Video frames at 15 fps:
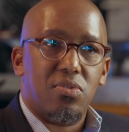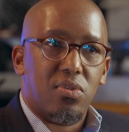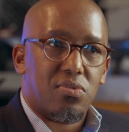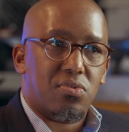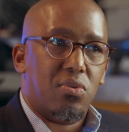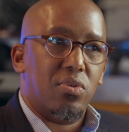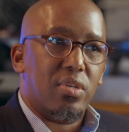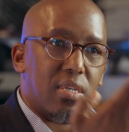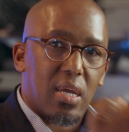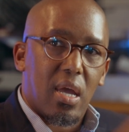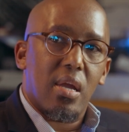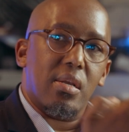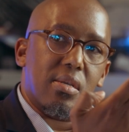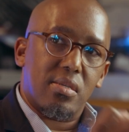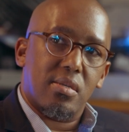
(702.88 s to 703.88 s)
you're so
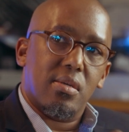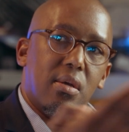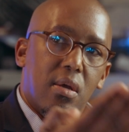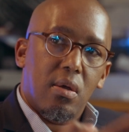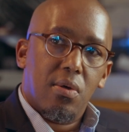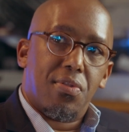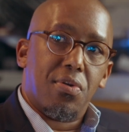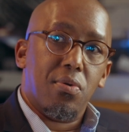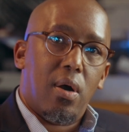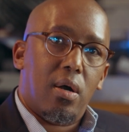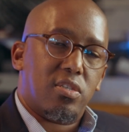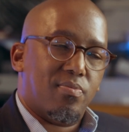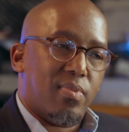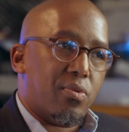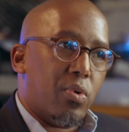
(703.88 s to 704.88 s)
engaged
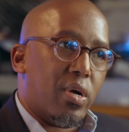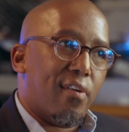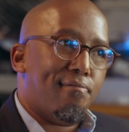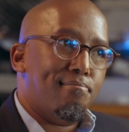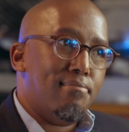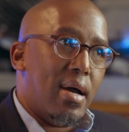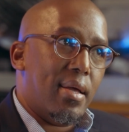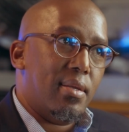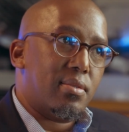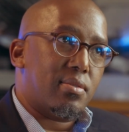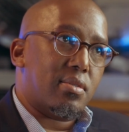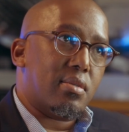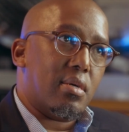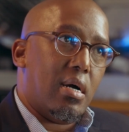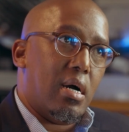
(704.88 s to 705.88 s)
throughout. But what I've
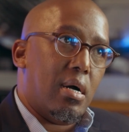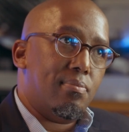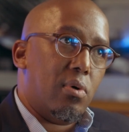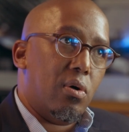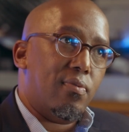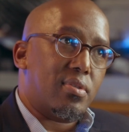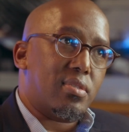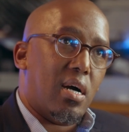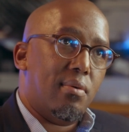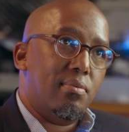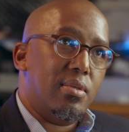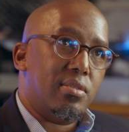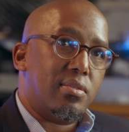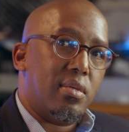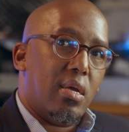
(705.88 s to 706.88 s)
managed over
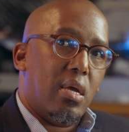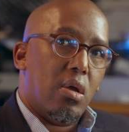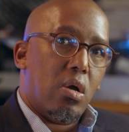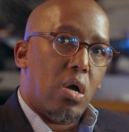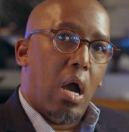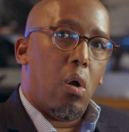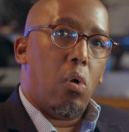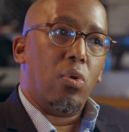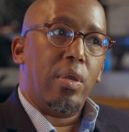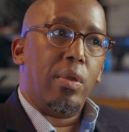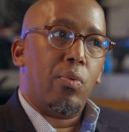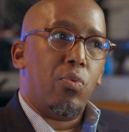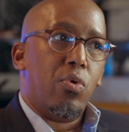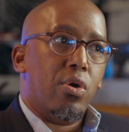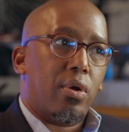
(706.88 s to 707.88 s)
time is I
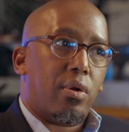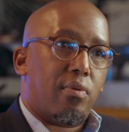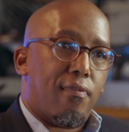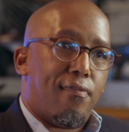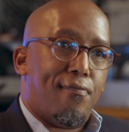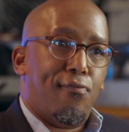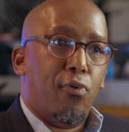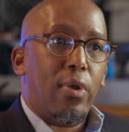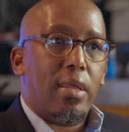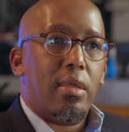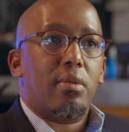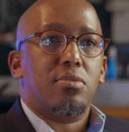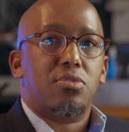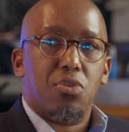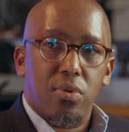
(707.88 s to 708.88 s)
only work
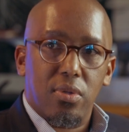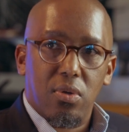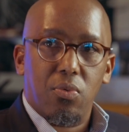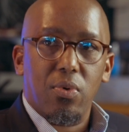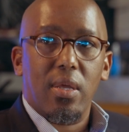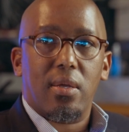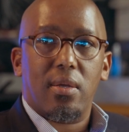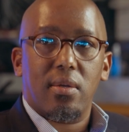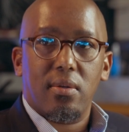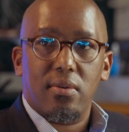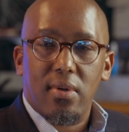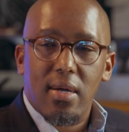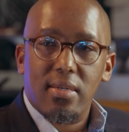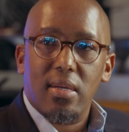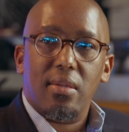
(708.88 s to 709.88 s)
fully during the week,
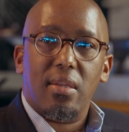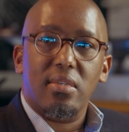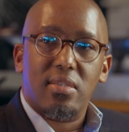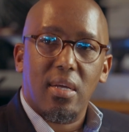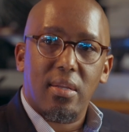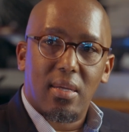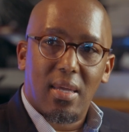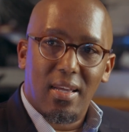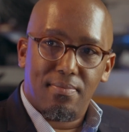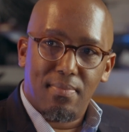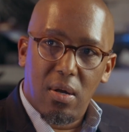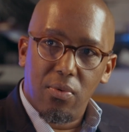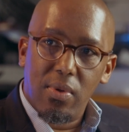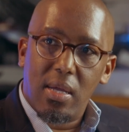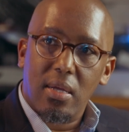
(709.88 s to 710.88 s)
right, and then dedicate
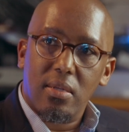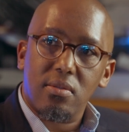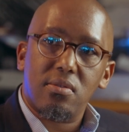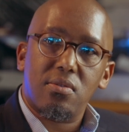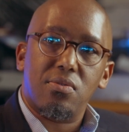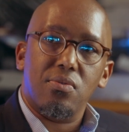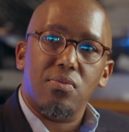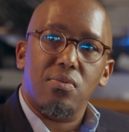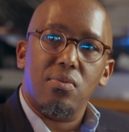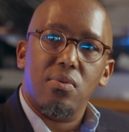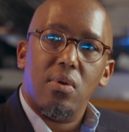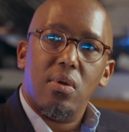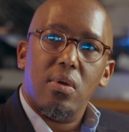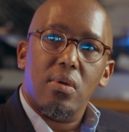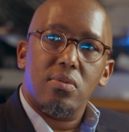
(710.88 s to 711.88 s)
my weekends to
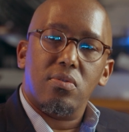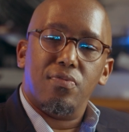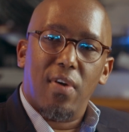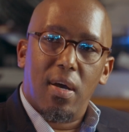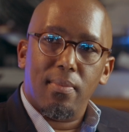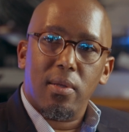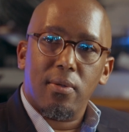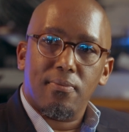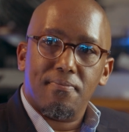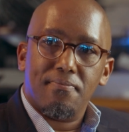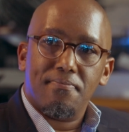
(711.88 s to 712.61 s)
family.